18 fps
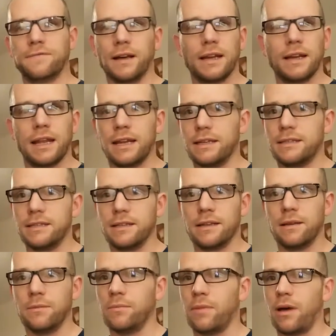fun
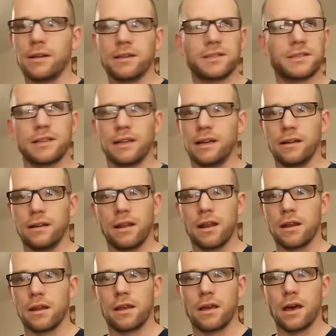editing them. Still a
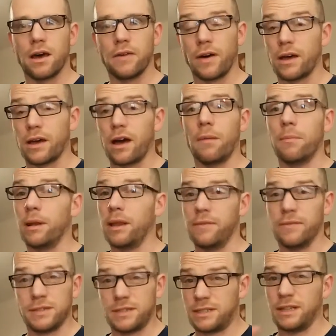learning curve. I can't
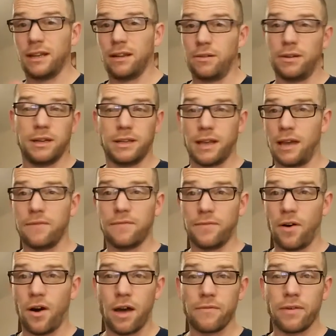believe it's still only
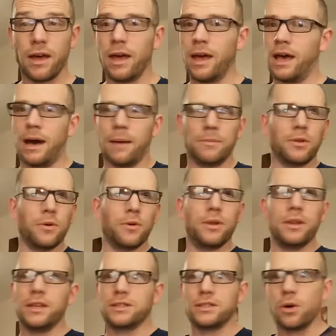day 5. I'm
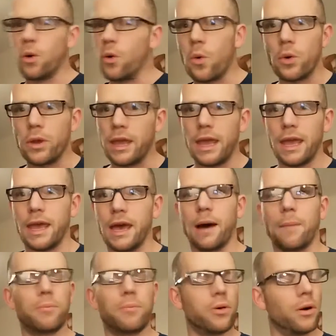doing this all
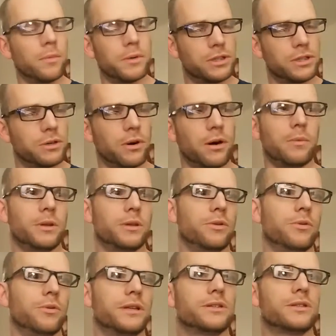year. I promise you I would
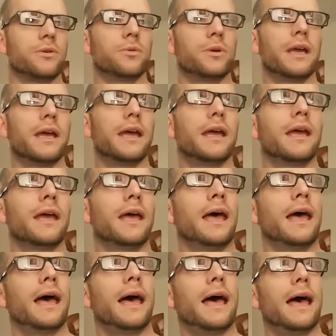do this all year.
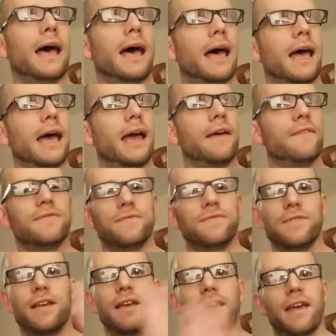
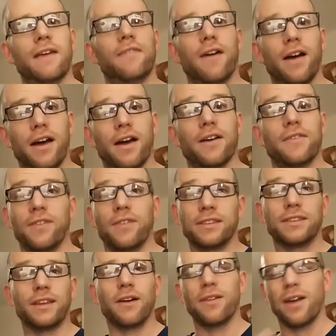If
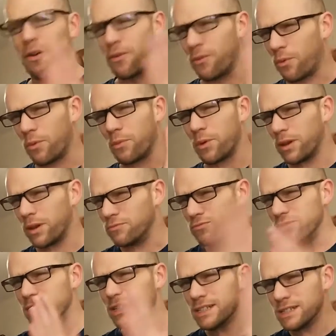I don't, I will be
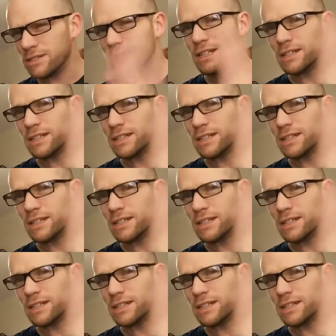really,